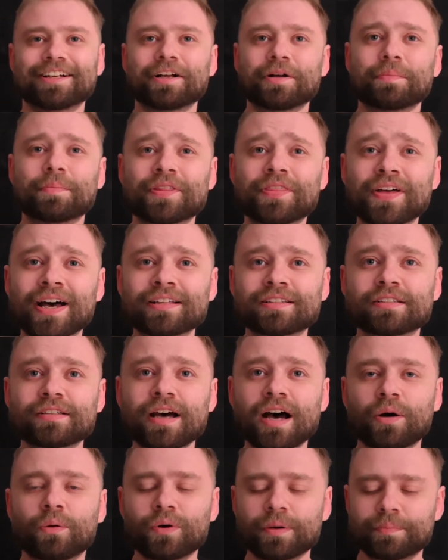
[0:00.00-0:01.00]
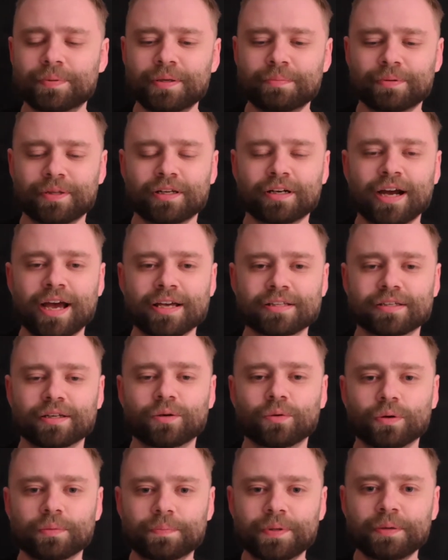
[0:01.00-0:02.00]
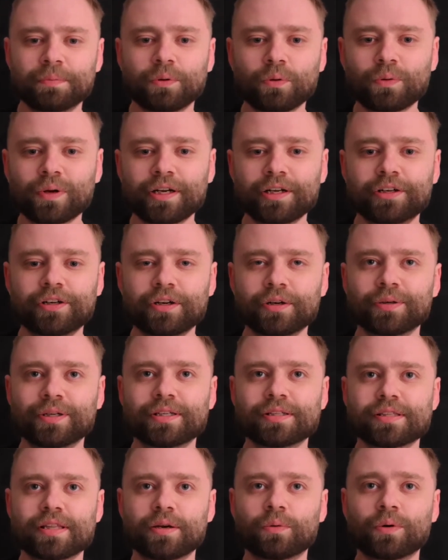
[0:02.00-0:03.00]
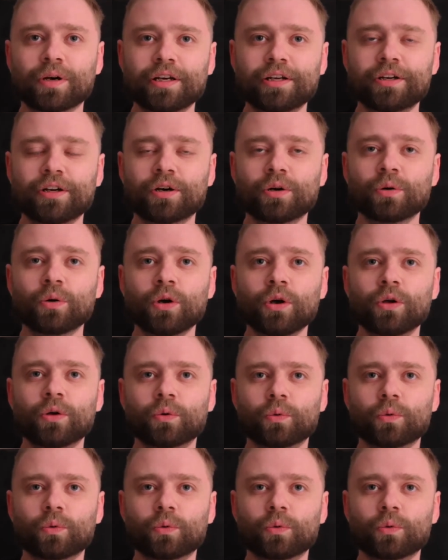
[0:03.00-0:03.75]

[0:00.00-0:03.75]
But that's not what people are asking. What people want to know is they want to know,